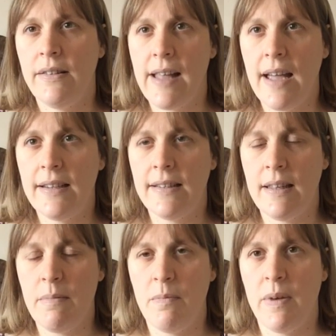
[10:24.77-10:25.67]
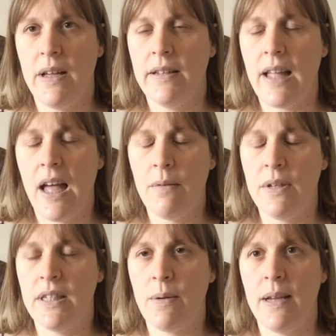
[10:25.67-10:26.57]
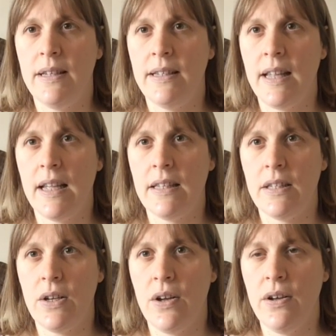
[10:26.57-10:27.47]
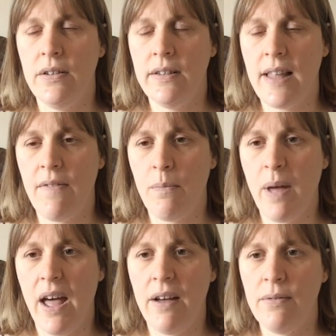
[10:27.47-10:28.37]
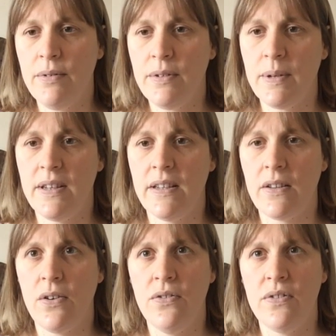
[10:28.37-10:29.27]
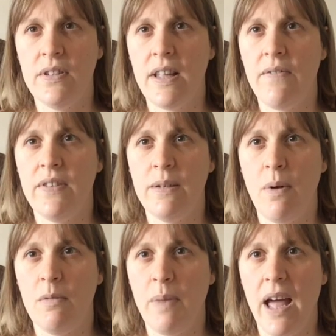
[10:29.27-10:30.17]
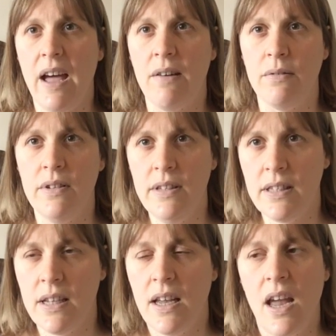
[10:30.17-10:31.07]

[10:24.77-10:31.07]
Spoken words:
started Slimming World, I was 26 stone, 7 pounds, which is 171 pounds.